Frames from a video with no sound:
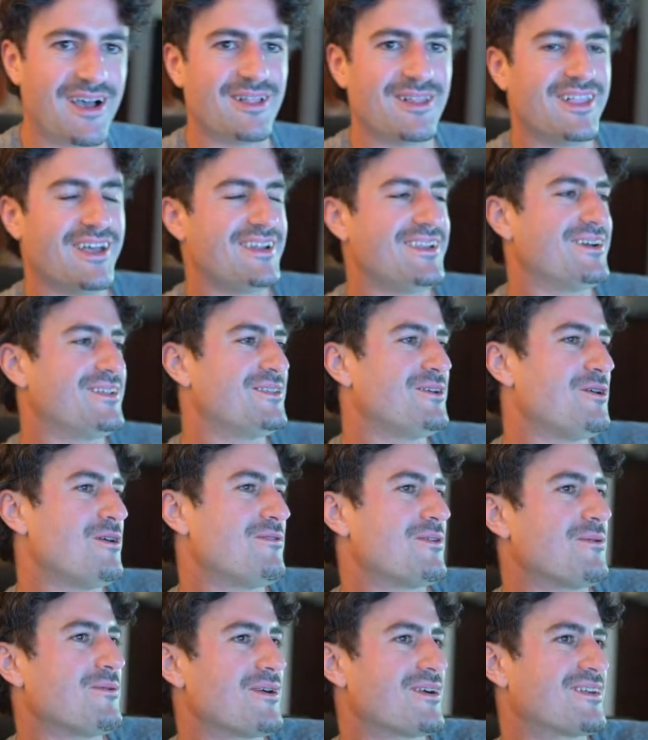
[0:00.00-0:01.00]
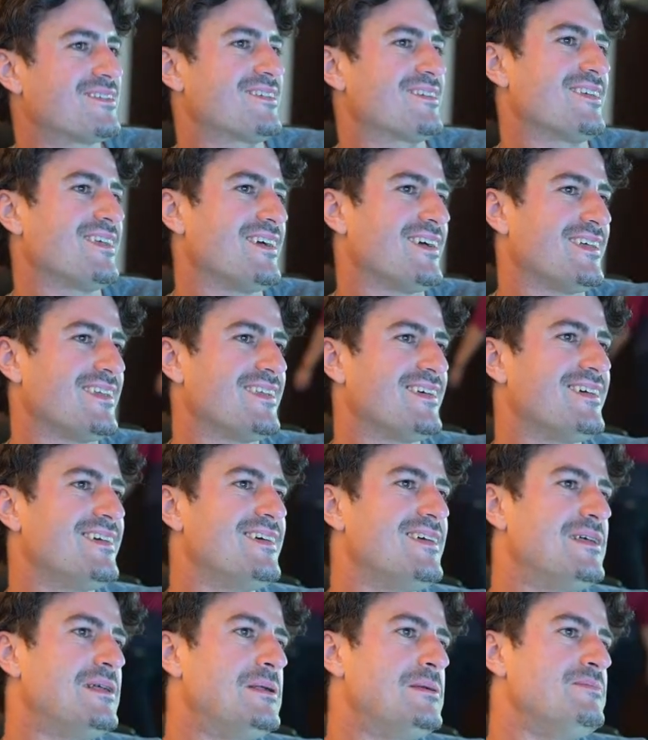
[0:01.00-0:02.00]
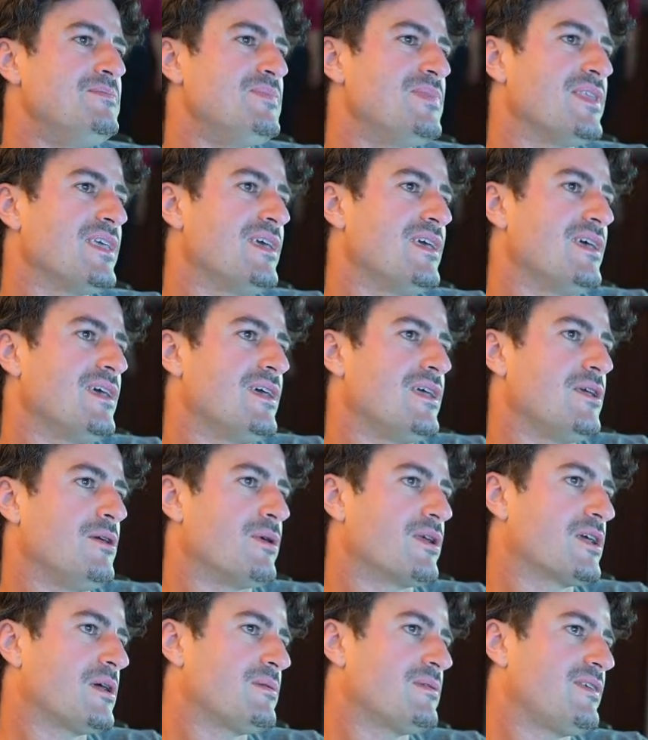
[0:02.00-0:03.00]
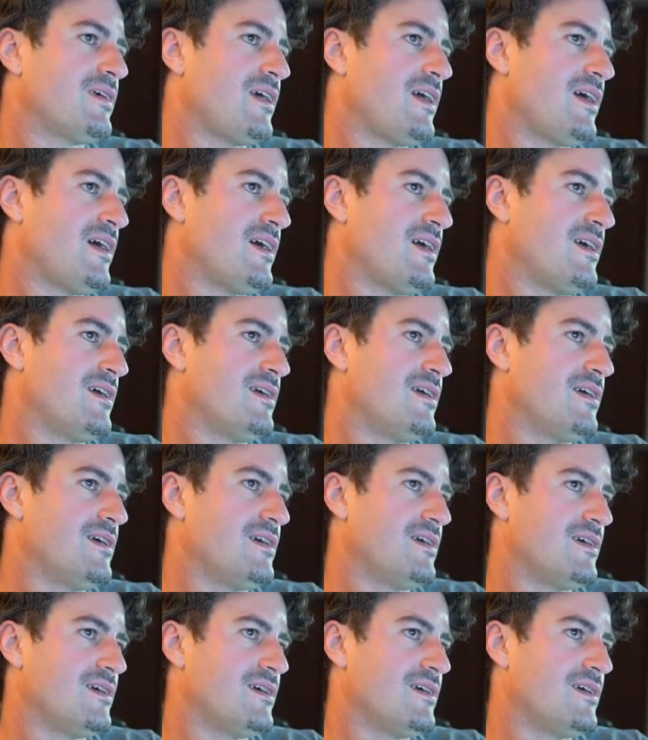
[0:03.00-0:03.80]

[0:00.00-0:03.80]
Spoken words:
I'll let y'all know if it works or not. You want to come say hi?